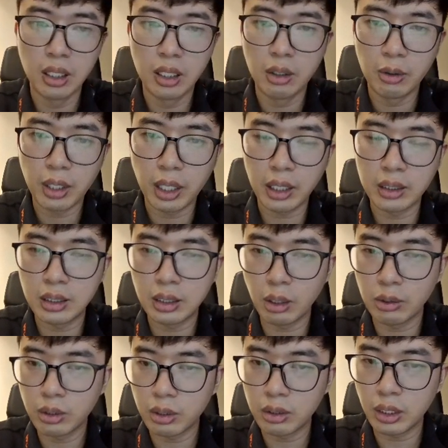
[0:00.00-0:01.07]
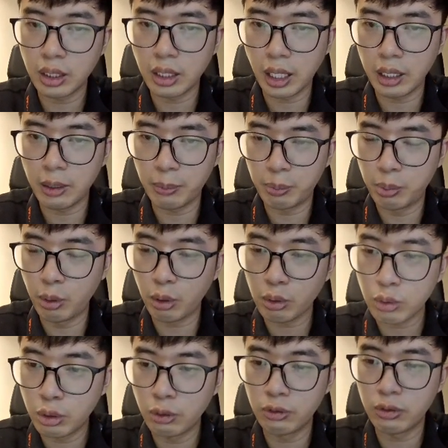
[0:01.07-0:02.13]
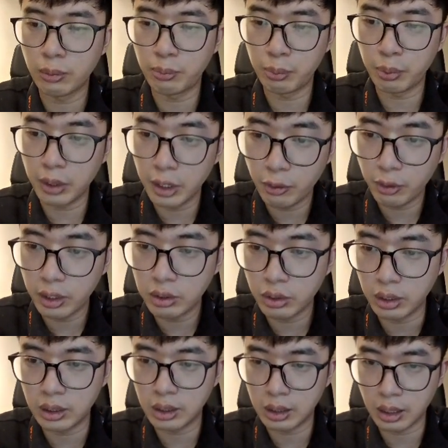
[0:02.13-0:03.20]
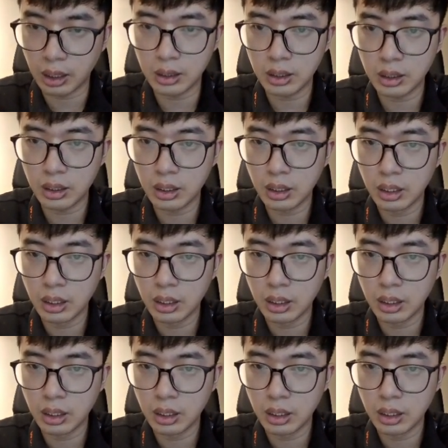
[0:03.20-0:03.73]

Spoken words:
You can also say that it broke through the previous resistance,